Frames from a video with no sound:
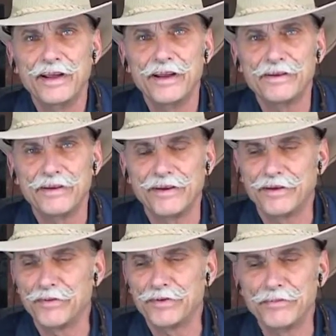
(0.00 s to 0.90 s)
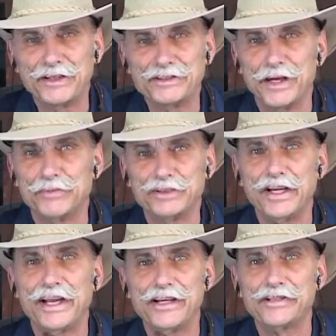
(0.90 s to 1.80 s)
He, uh, he comes into my shop with
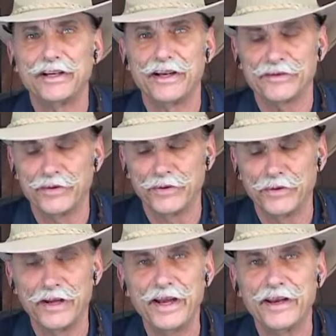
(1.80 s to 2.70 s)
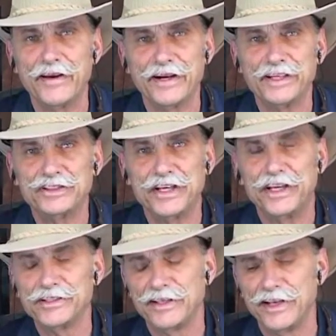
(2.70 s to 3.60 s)
check engine lights on, going, hey, you know, I got check
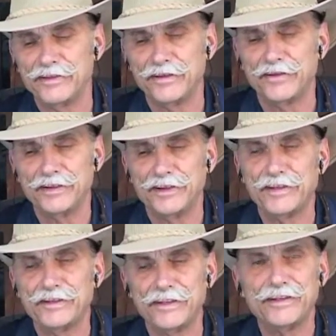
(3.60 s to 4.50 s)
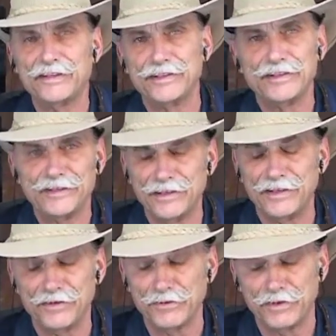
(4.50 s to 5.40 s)
engine lights on, da, da, da, da, da, da,
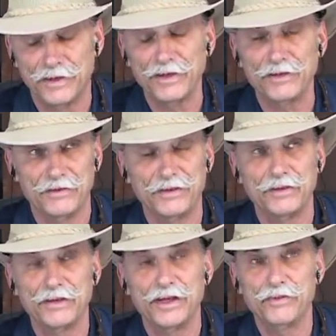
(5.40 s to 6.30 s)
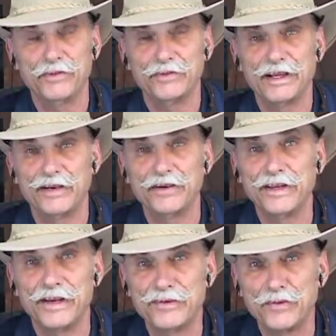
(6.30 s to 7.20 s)
da. I go, yeah, okay, we'll take a
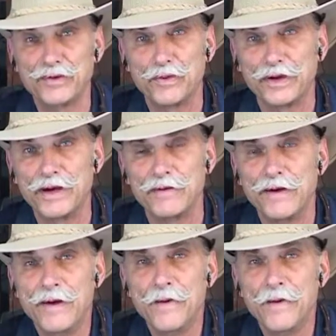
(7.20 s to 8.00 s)
look at it, see what's going on.